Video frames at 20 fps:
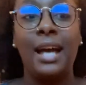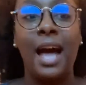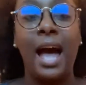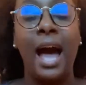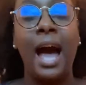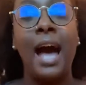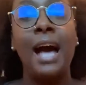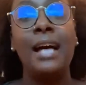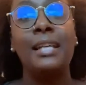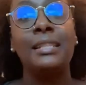
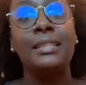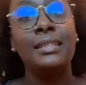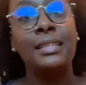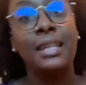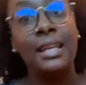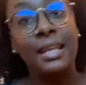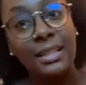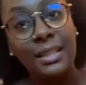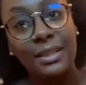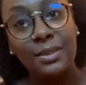I
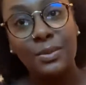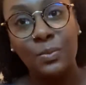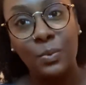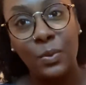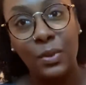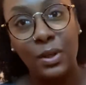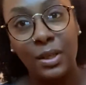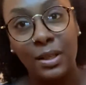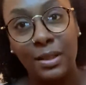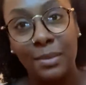stand as
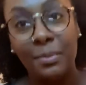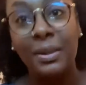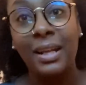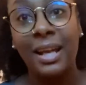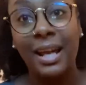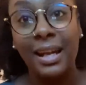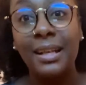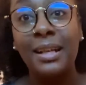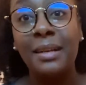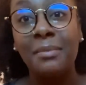one, but
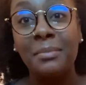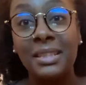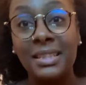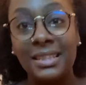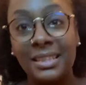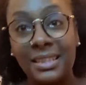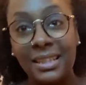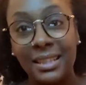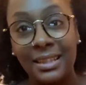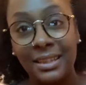I come as
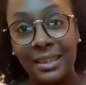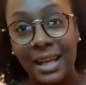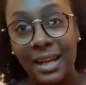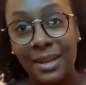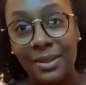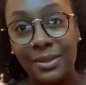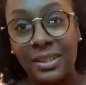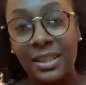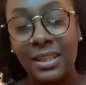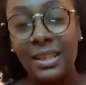
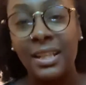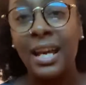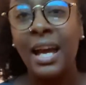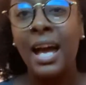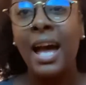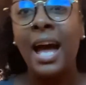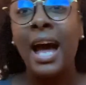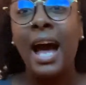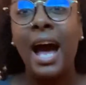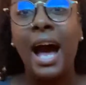10,000.
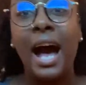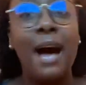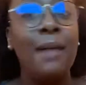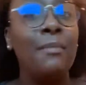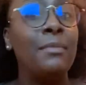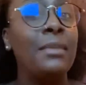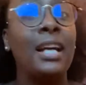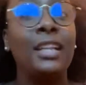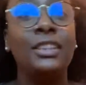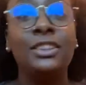
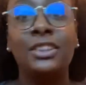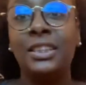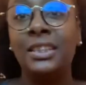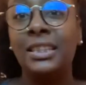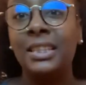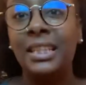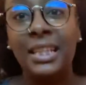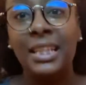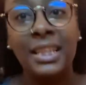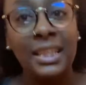I'm not
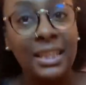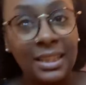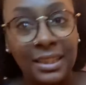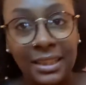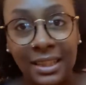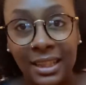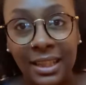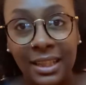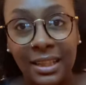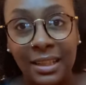just
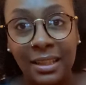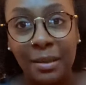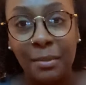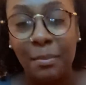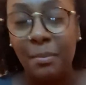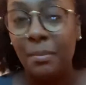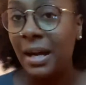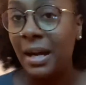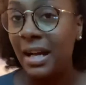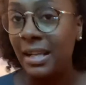healing
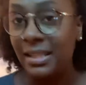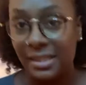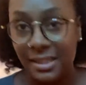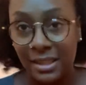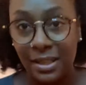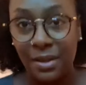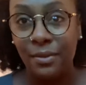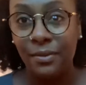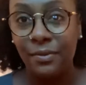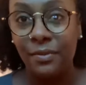
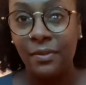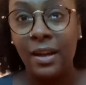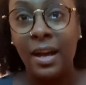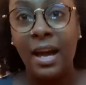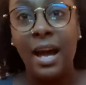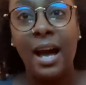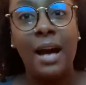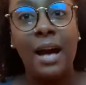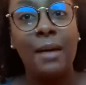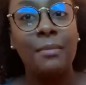myself.
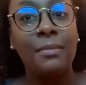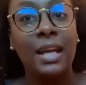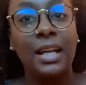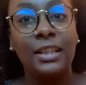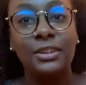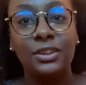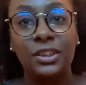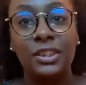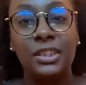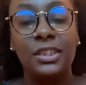I'm
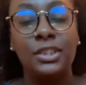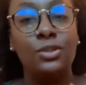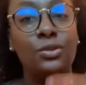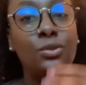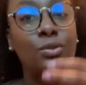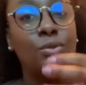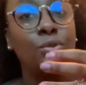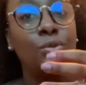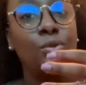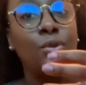not just
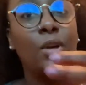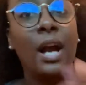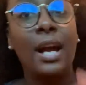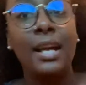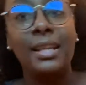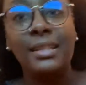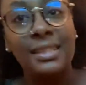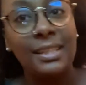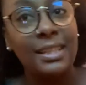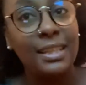
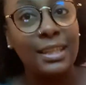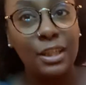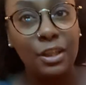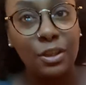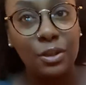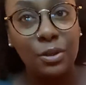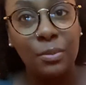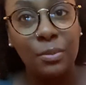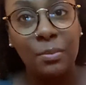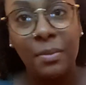trying to
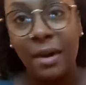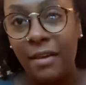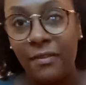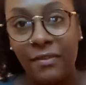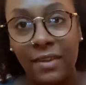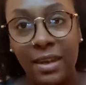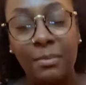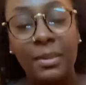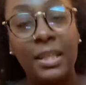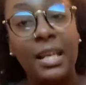heal my
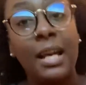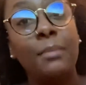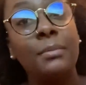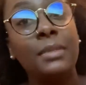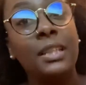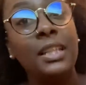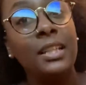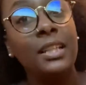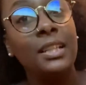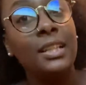family. I'm
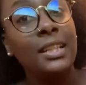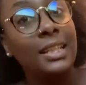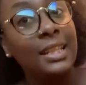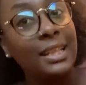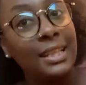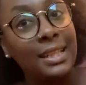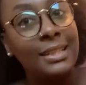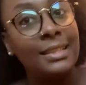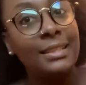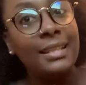healing
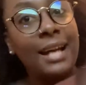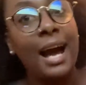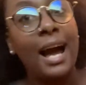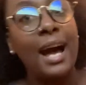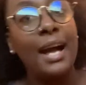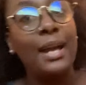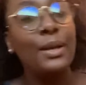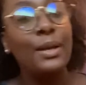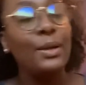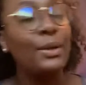an
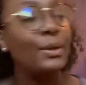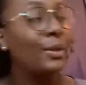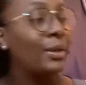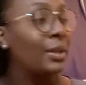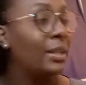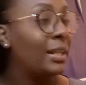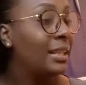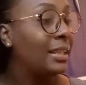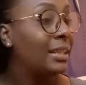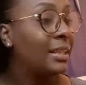entire
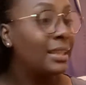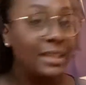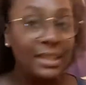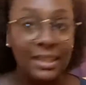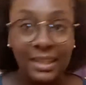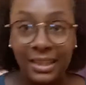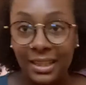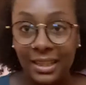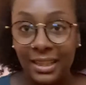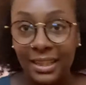
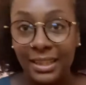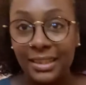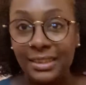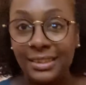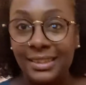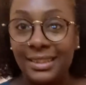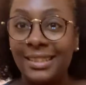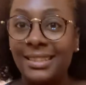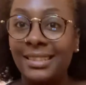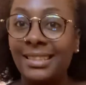lineage,
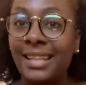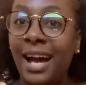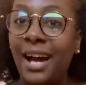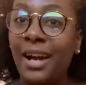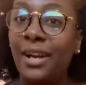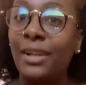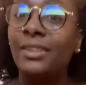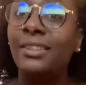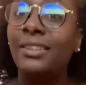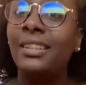an
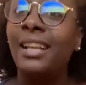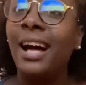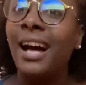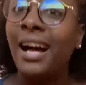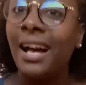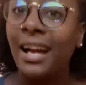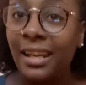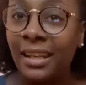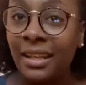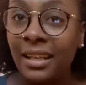entire
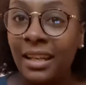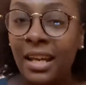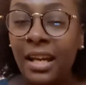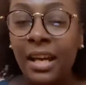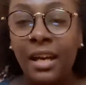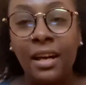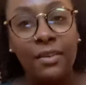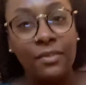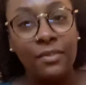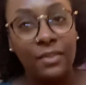line
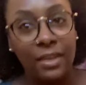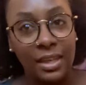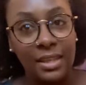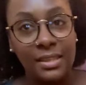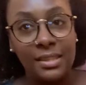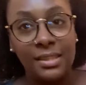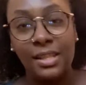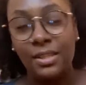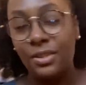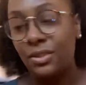of
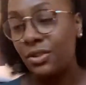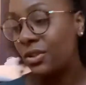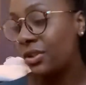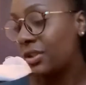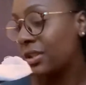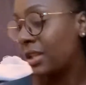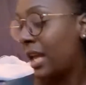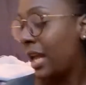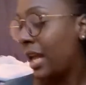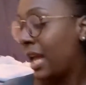
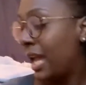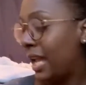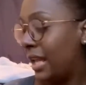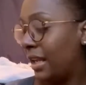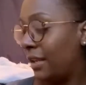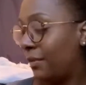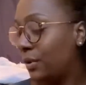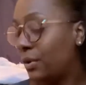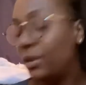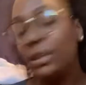ancestors. And
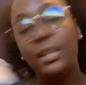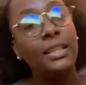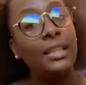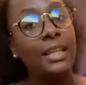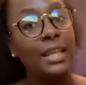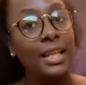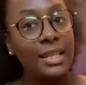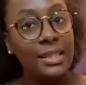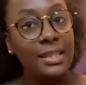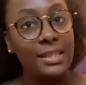if you look at
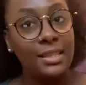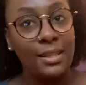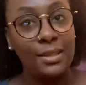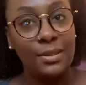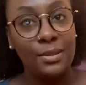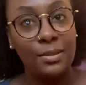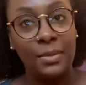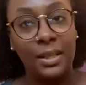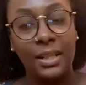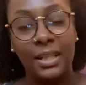the
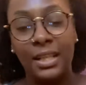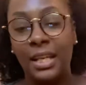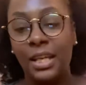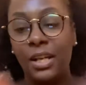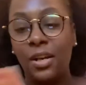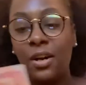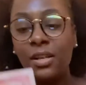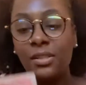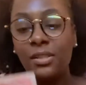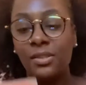ancestor money, it
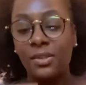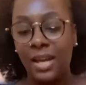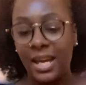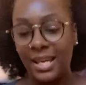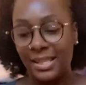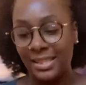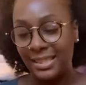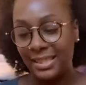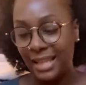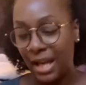also
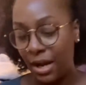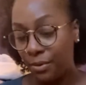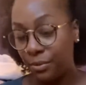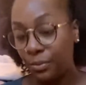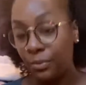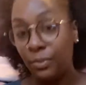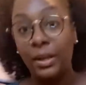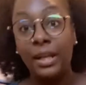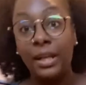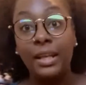has these
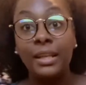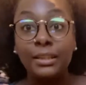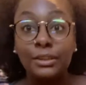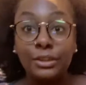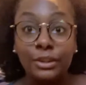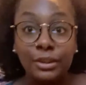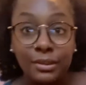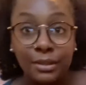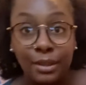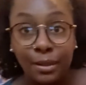
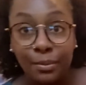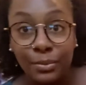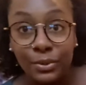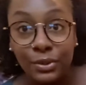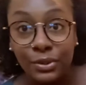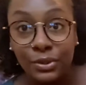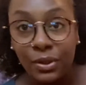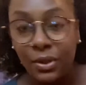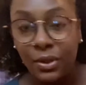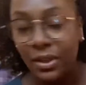outrageous
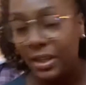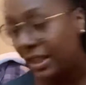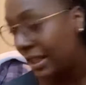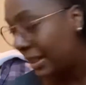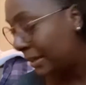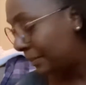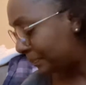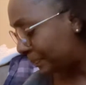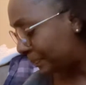numbers on it.